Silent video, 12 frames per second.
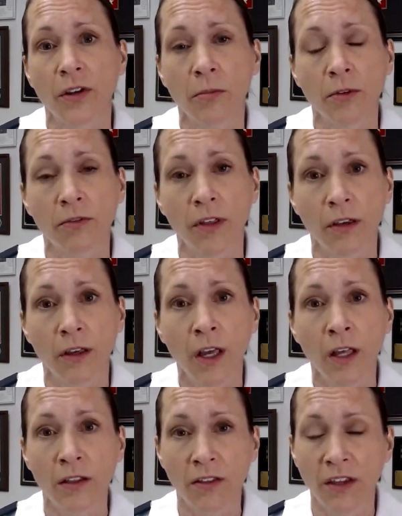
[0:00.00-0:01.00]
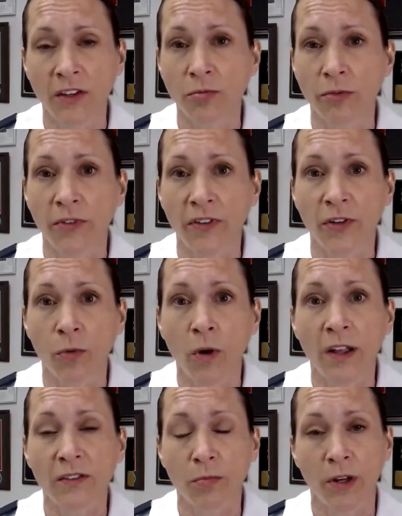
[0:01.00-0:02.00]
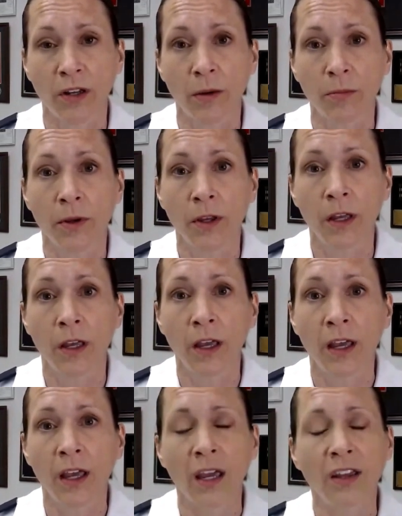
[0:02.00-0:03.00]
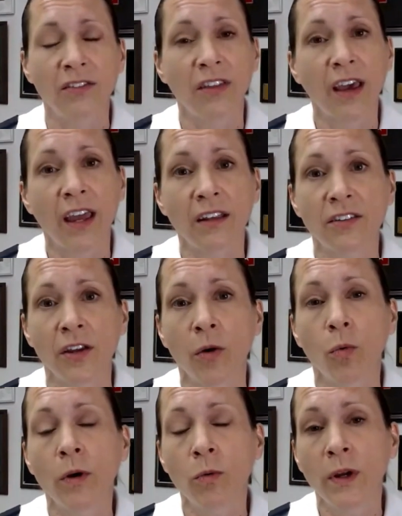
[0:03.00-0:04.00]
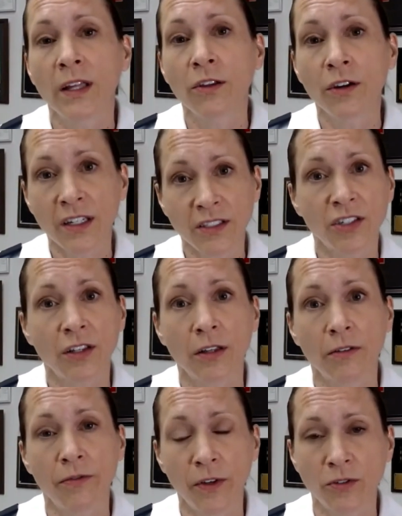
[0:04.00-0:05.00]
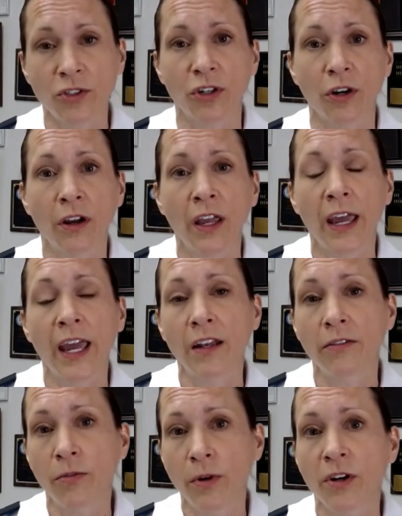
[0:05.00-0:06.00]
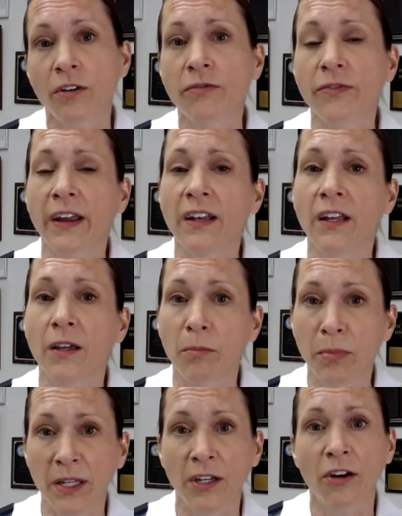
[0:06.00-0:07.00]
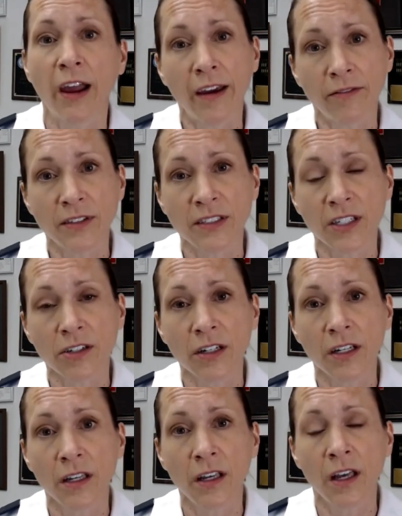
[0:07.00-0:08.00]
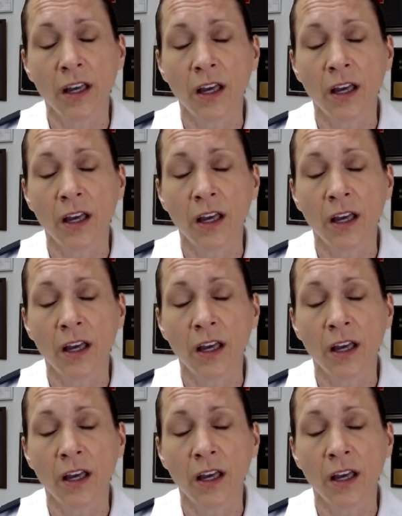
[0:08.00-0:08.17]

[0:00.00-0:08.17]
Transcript: some of the, the things Professor Watts brought up, is that when we look into the future and if we are fighting a peer adversary,